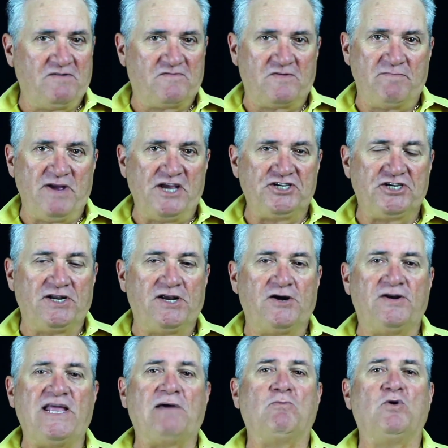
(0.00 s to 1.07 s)
information
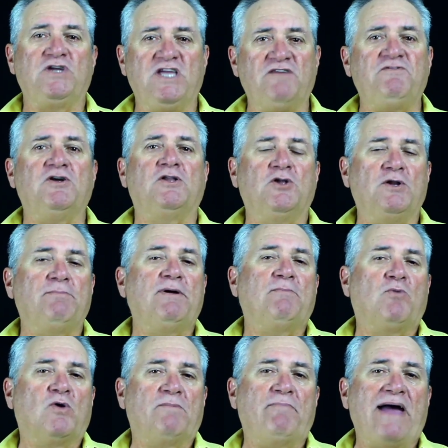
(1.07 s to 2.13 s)
here that will give you a little
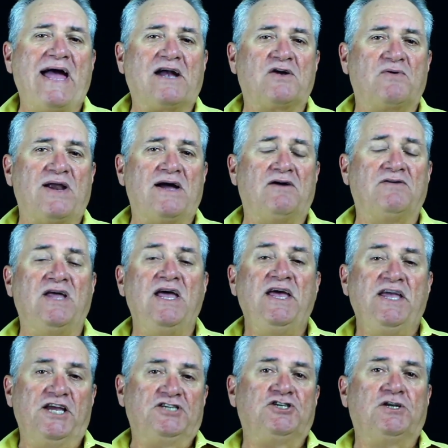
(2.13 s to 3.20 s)
bit more background
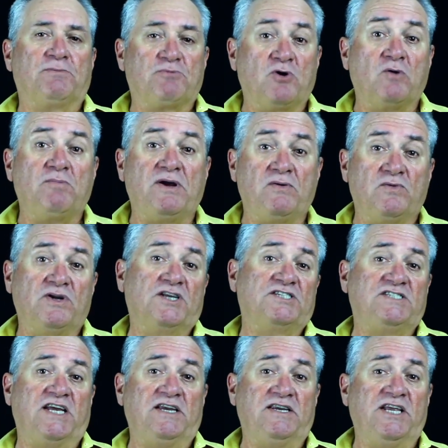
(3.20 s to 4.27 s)
into the probate real
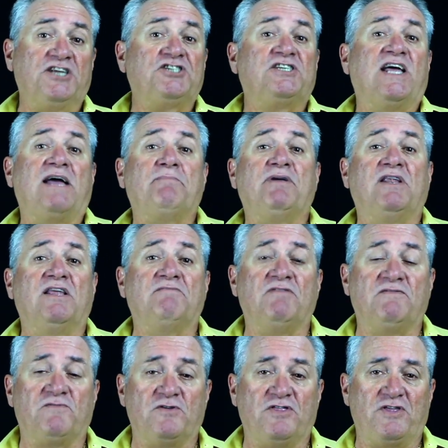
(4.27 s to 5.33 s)
estate niche that I've been
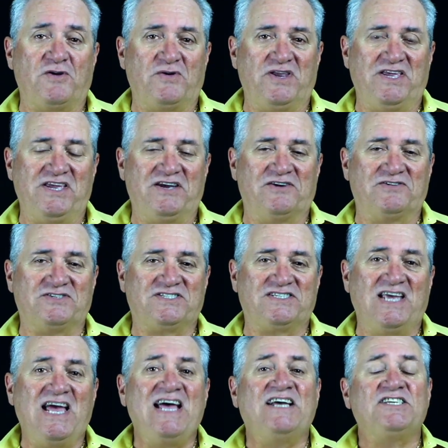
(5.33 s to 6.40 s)
living for 30
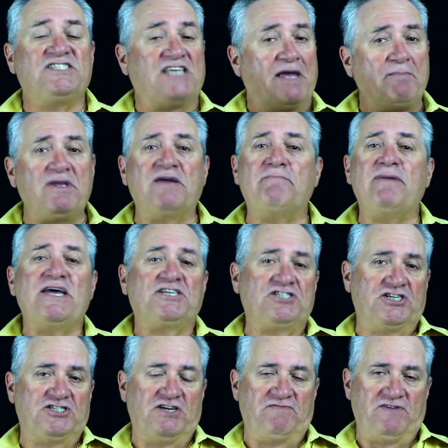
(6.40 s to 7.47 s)
years. Send me a
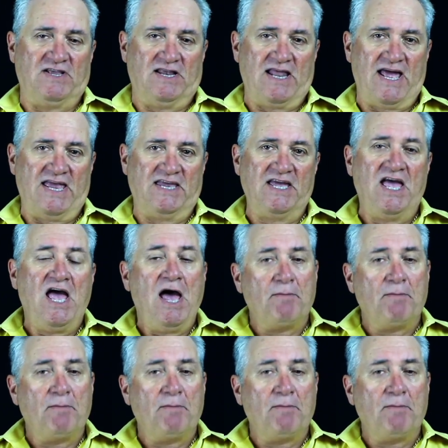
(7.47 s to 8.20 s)
message if you like.